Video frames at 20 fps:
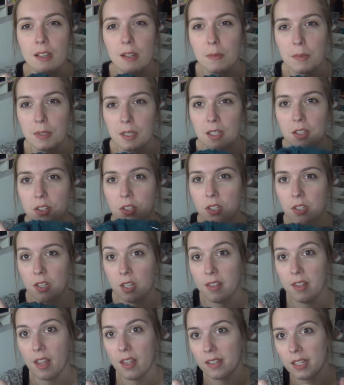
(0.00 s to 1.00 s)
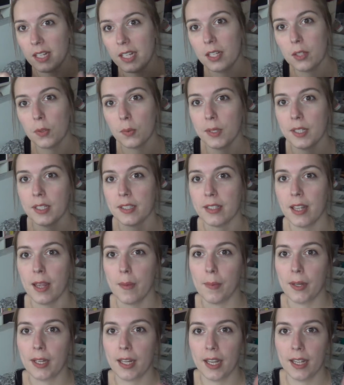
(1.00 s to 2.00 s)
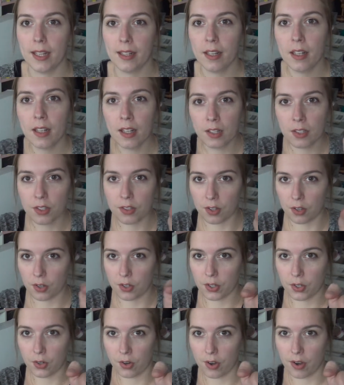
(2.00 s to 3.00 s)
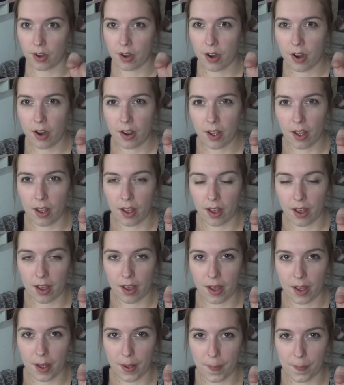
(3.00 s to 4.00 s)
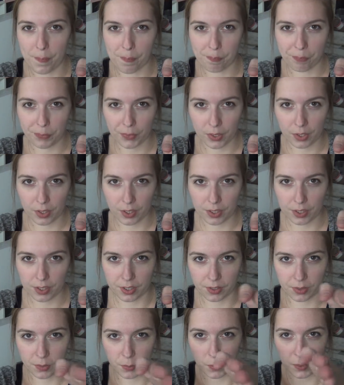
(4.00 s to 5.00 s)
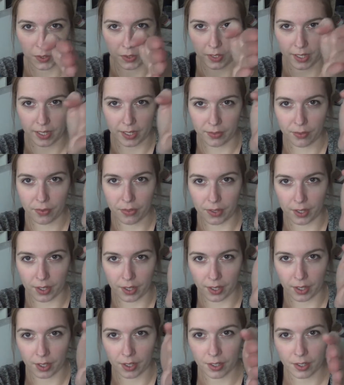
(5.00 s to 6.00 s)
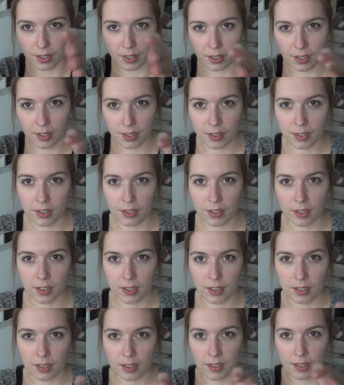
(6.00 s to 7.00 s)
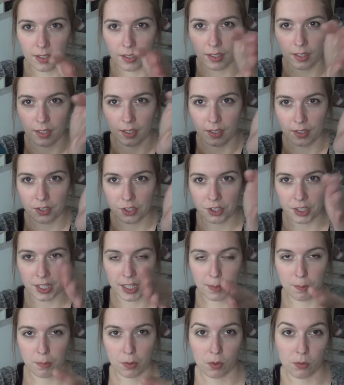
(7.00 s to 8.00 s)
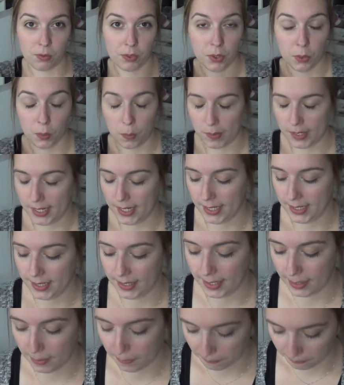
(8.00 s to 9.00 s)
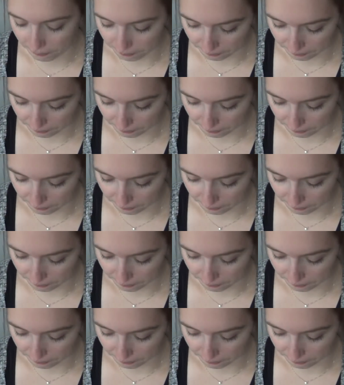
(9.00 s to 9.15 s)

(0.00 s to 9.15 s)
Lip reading: some stitches and then increased them again, so your cardigan will have the shape of your waist.